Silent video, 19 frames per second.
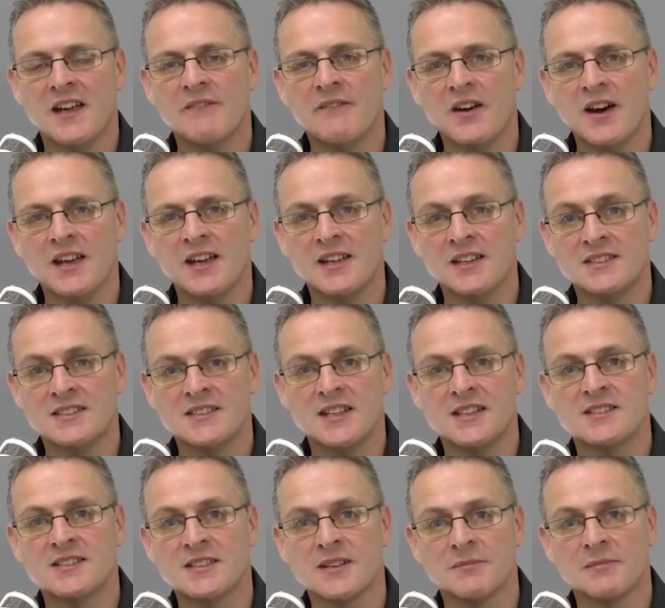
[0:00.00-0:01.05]
had
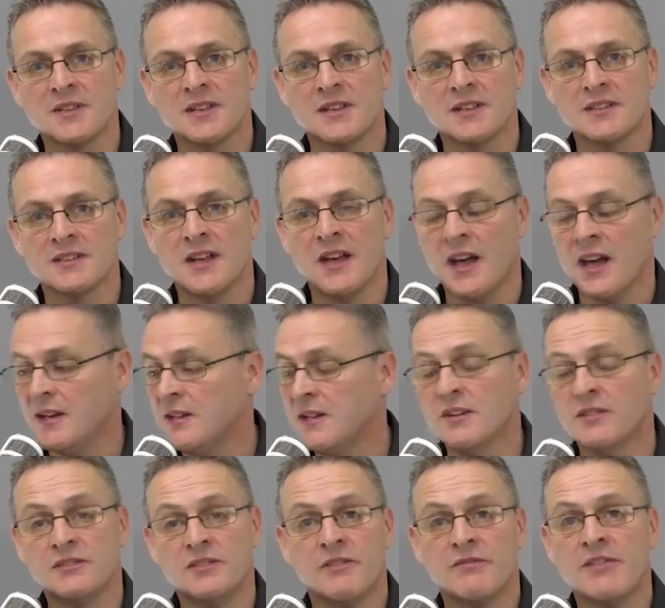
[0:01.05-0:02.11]
said something
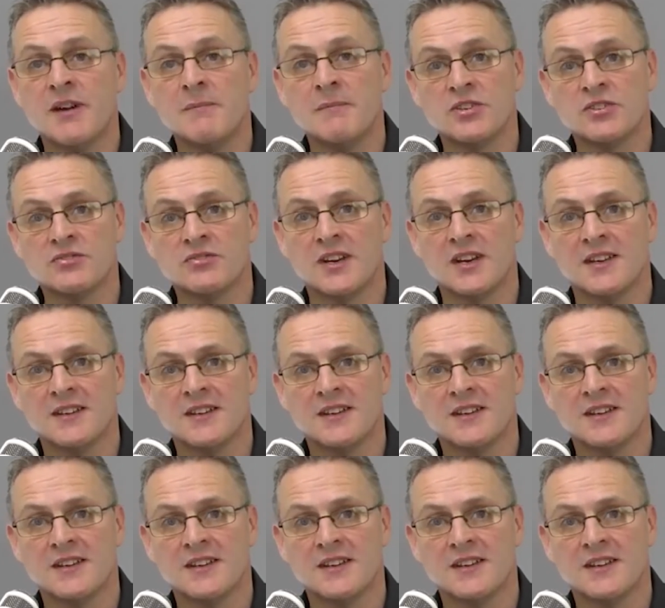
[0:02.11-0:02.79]
defamatory?